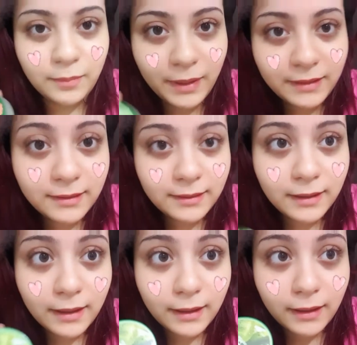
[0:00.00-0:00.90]

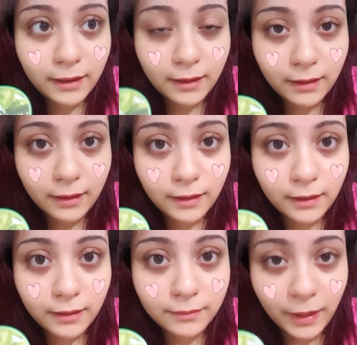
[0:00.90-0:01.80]
But
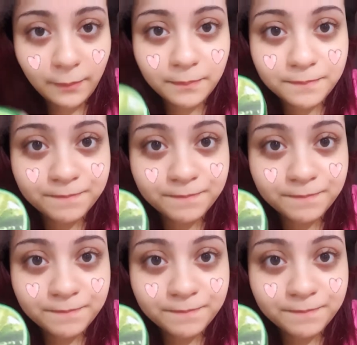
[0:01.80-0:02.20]
yeah,